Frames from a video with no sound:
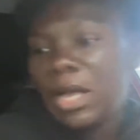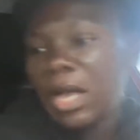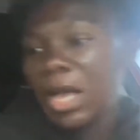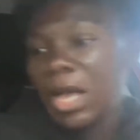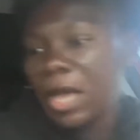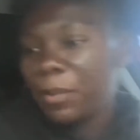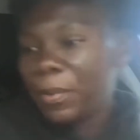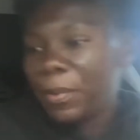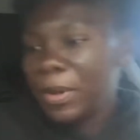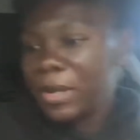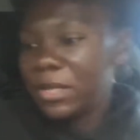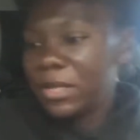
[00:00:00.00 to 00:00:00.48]

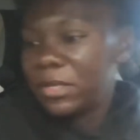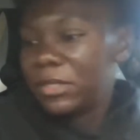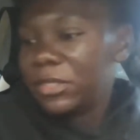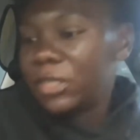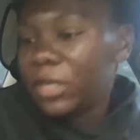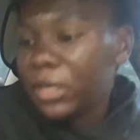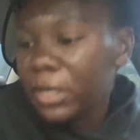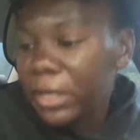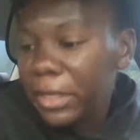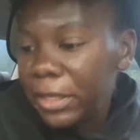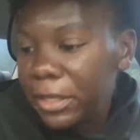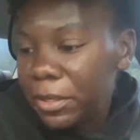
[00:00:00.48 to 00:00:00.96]
I went in
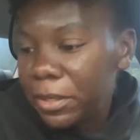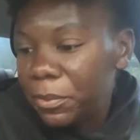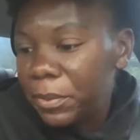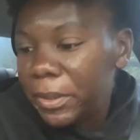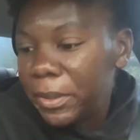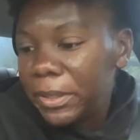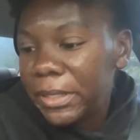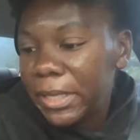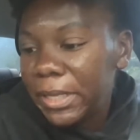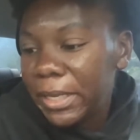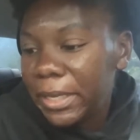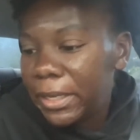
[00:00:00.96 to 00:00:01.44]
Target
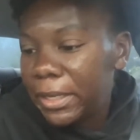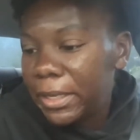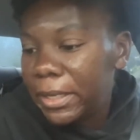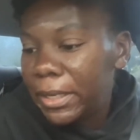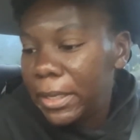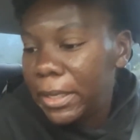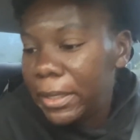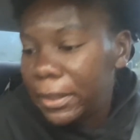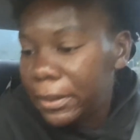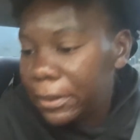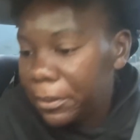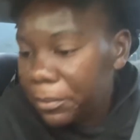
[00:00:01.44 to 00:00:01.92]
one day
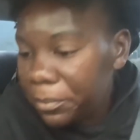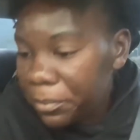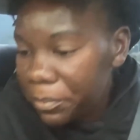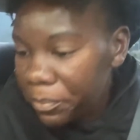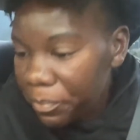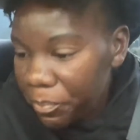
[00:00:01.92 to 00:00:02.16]
and